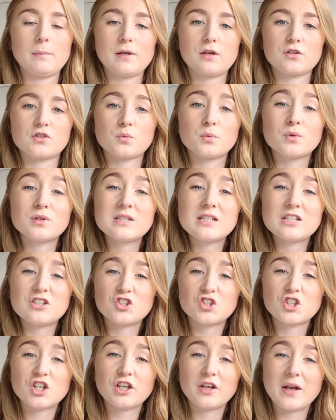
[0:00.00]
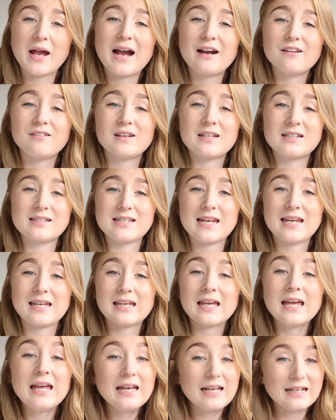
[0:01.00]
because I wanted to show you how you can
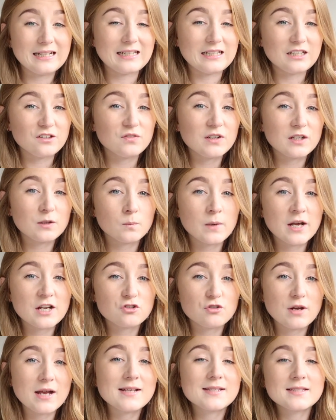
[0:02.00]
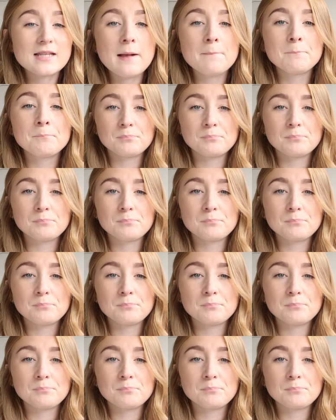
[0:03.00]
take an evening wear dress